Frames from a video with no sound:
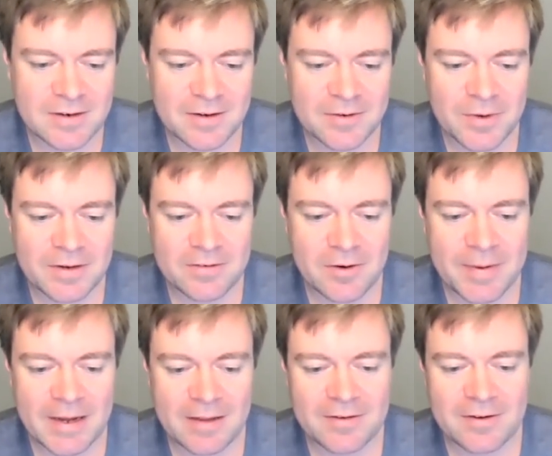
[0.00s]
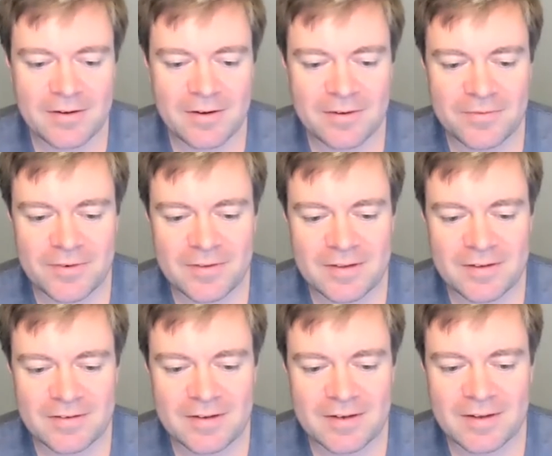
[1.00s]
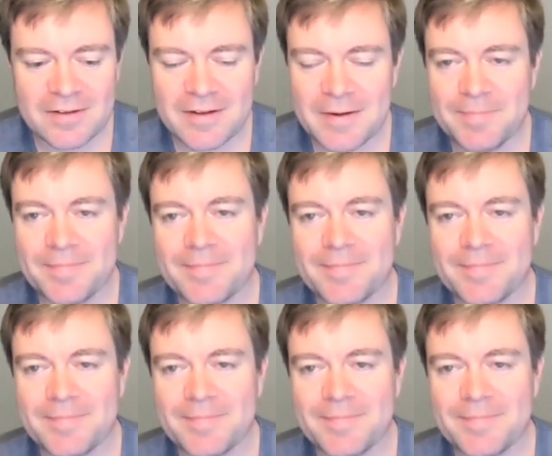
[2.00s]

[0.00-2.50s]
uh, what is our path to dog food this at GitLab?